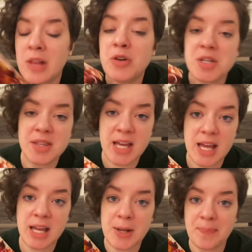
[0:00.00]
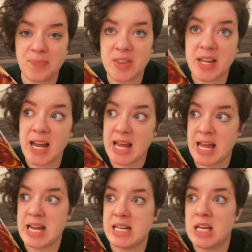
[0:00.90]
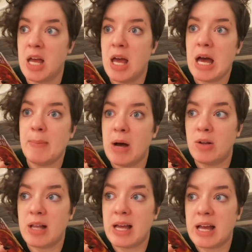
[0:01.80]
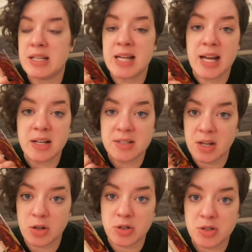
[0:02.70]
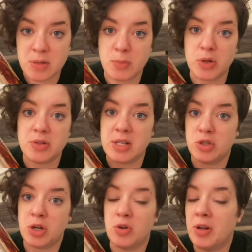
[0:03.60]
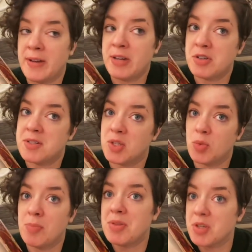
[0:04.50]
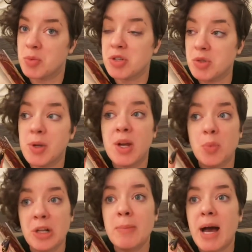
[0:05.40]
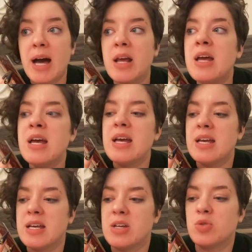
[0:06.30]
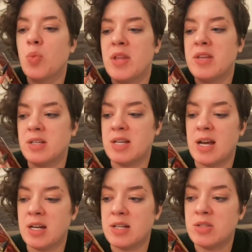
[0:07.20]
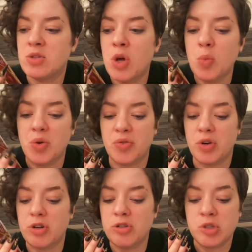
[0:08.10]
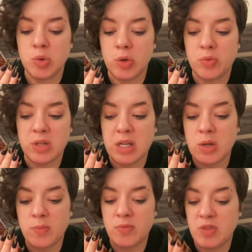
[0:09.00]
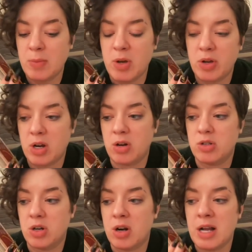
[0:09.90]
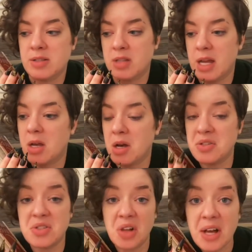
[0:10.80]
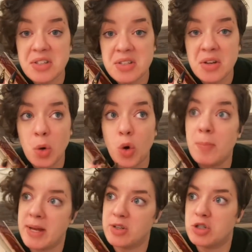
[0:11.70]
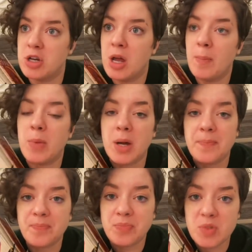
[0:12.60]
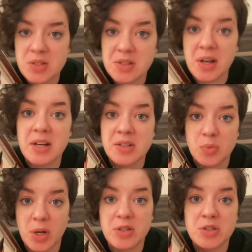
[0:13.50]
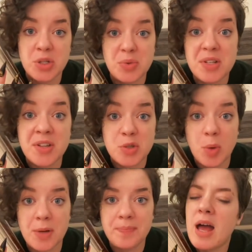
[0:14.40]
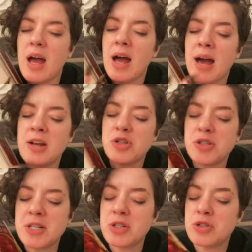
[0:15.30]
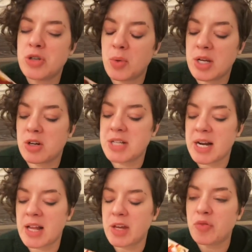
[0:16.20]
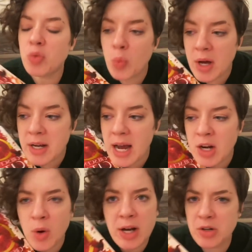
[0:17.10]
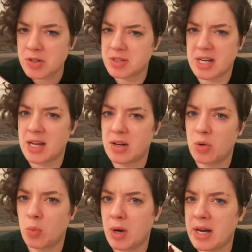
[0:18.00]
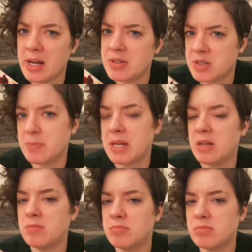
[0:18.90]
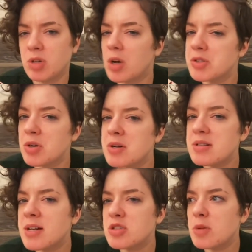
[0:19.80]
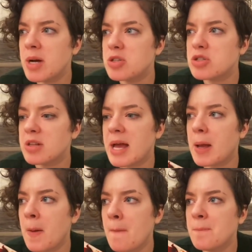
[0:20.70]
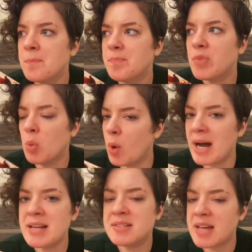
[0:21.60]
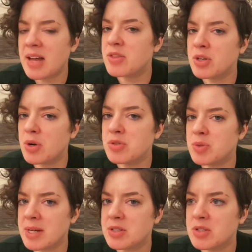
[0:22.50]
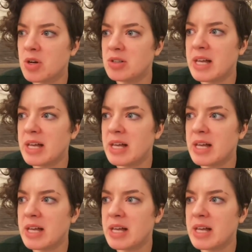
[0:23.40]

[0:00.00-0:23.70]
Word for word: There's a thing that I hate about like antagonist characters in books in general, and not just this one, but this one is doing it really bad, is when the antagonist refers to the female character as like a slut or bitch. But slut is what's used in this one and it's just like so irritating. Like for one, I don't understand why Sabine calls her a slut so much. Like why is that the go-to insult?